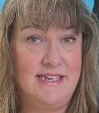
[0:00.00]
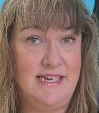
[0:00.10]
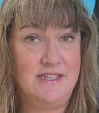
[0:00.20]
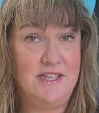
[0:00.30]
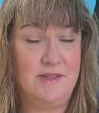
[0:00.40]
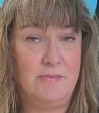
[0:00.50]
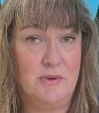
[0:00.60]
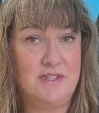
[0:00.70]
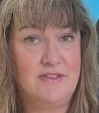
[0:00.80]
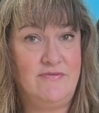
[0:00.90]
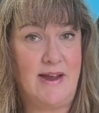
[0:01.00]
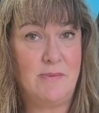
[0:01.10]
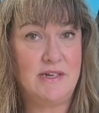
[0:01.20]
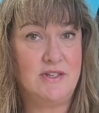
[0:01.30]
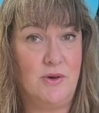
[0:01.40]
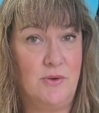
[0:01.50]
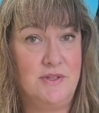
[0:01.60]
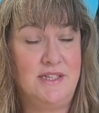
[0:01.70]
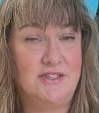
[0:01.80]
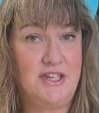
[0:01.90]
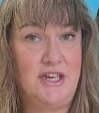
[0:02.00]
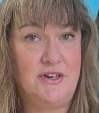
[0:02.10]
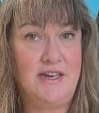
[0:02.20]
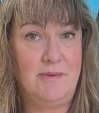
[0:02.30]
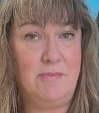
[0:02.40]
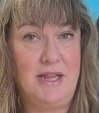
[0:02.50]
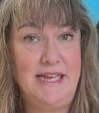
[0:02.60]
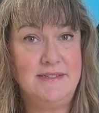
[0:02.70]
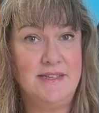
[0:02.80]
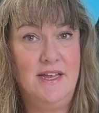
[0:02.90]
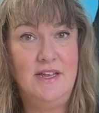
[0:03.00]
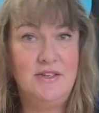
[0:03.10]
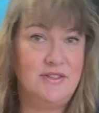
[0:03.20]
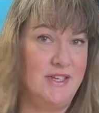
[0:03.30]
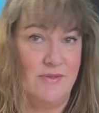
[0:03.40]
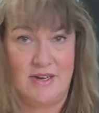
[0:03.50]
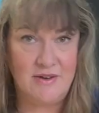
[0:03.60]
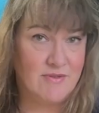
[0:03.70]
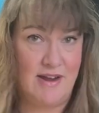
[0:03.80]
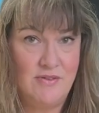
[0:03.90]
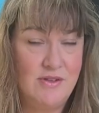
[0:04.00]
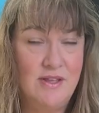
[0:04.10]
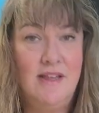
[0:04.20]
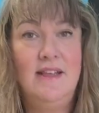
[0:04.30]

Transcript: into the bolts of fabric to hold and secure it in place so they don't unravel.